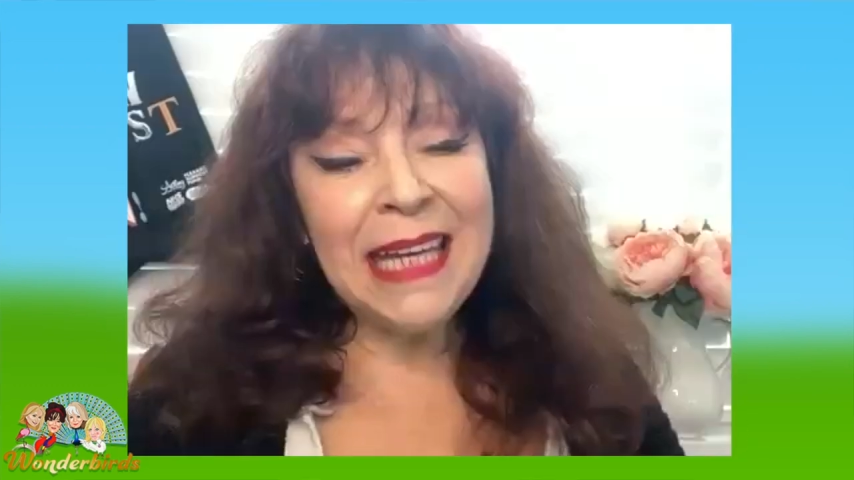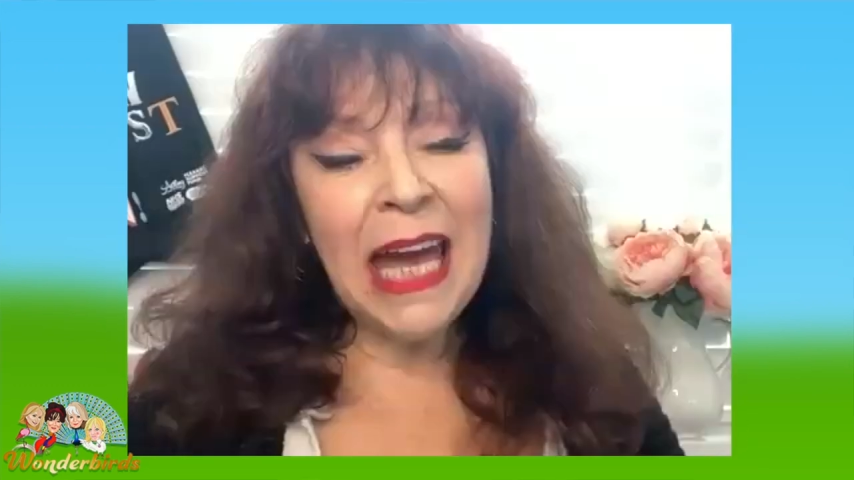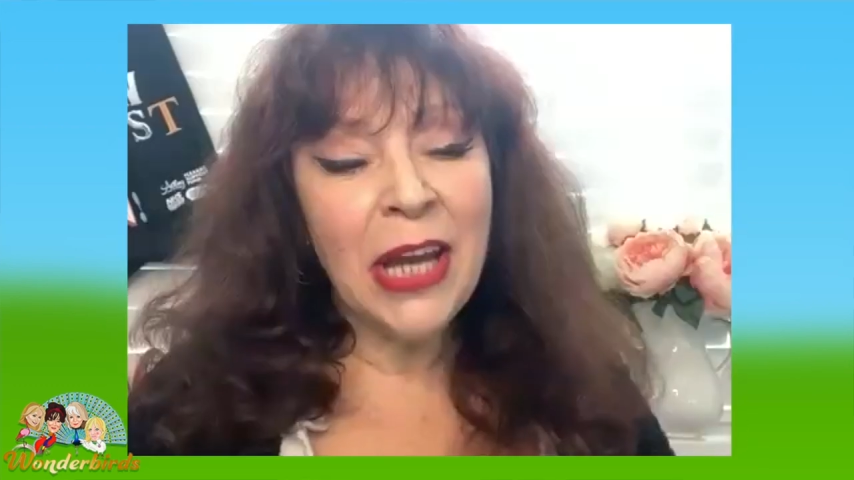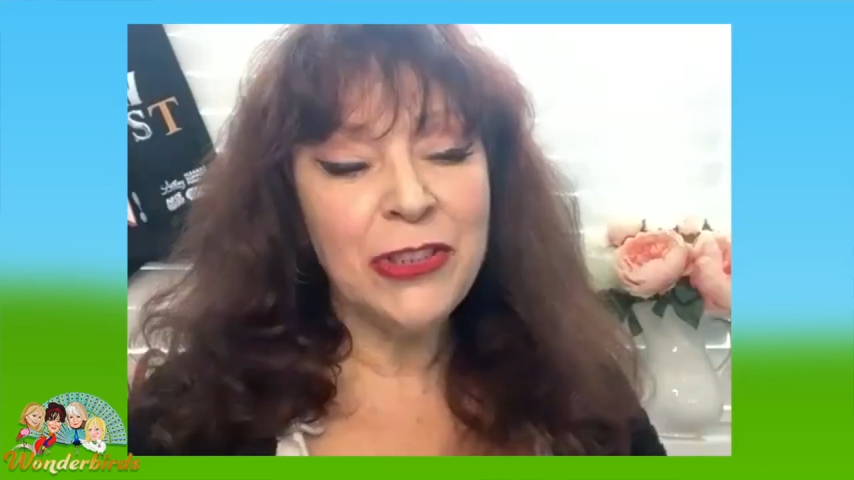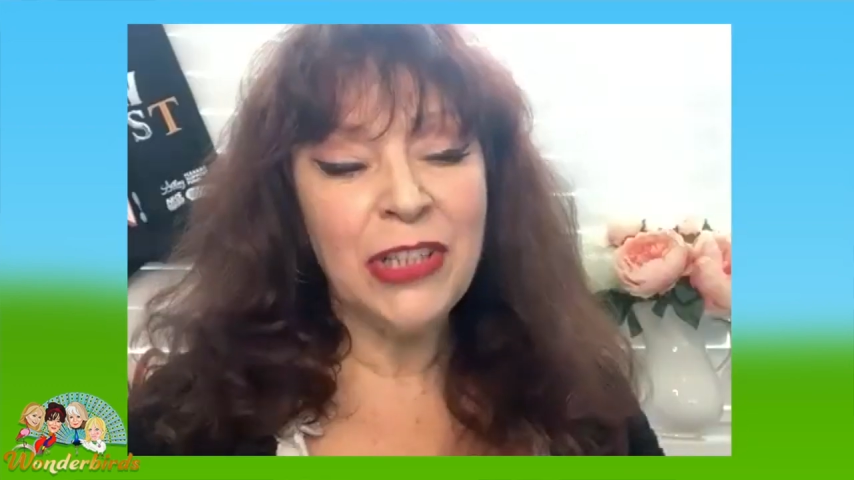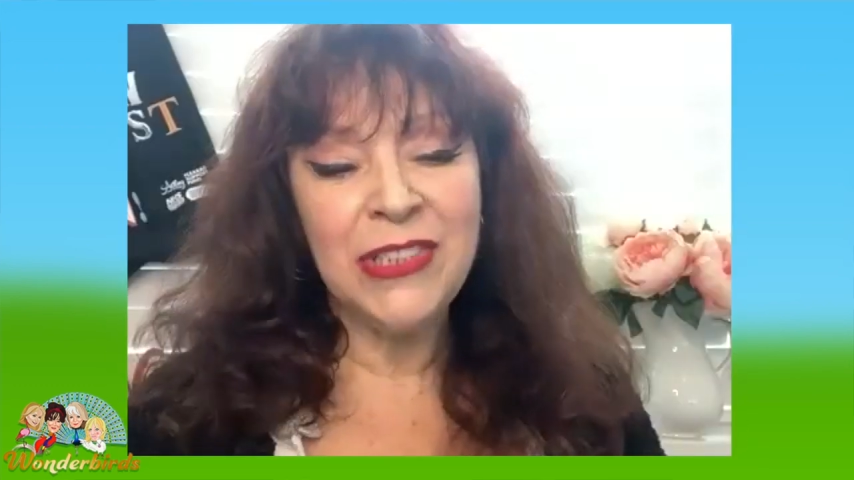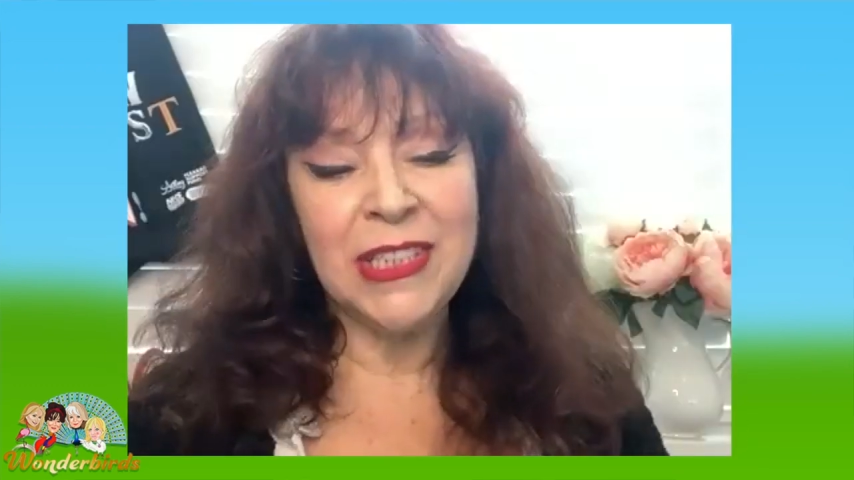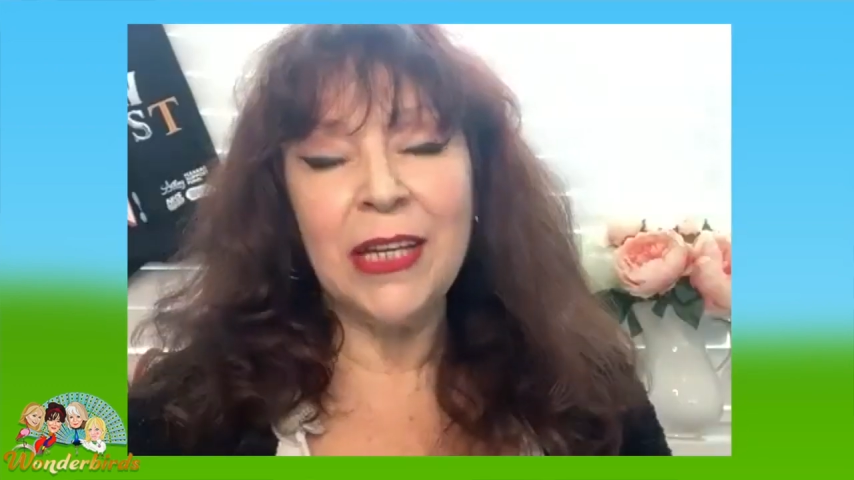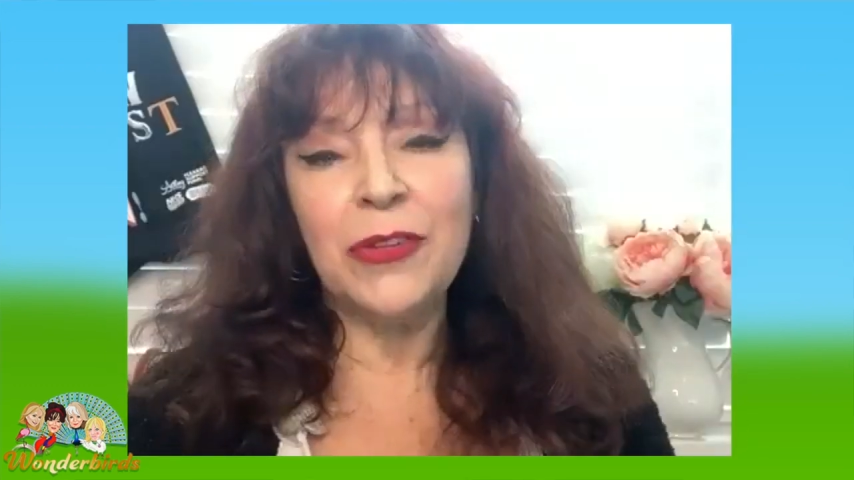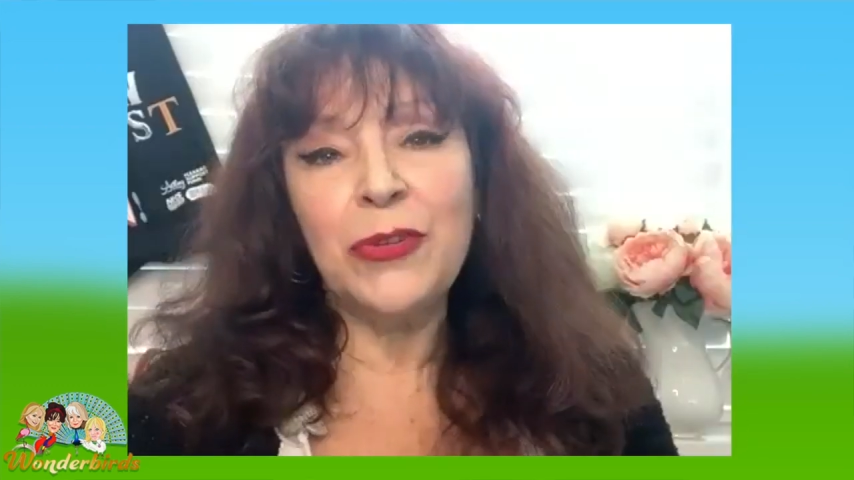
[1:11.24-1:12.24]
Can I just
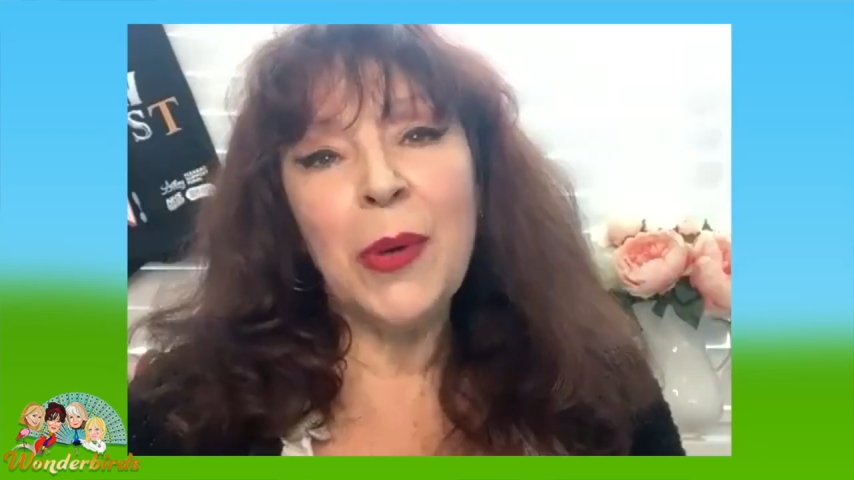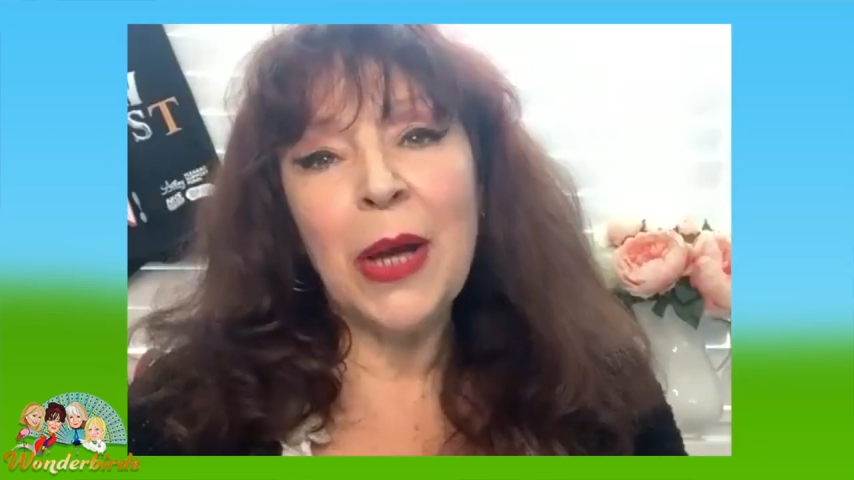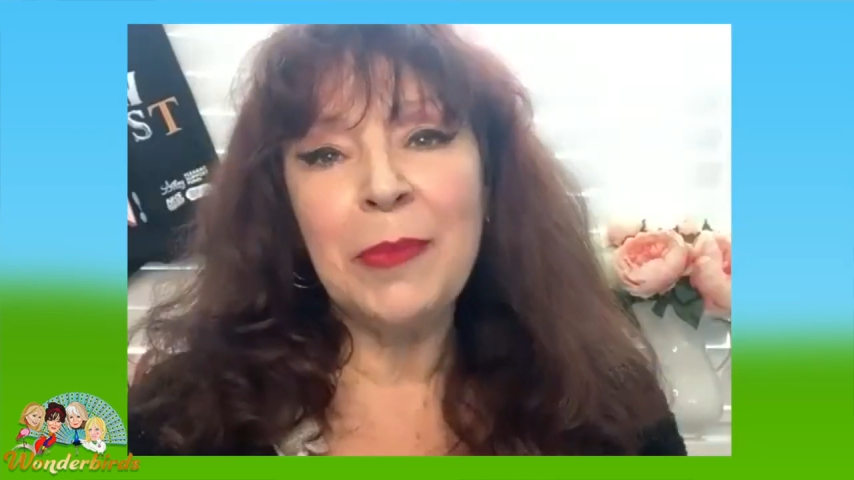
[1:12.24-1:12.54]
say, throughout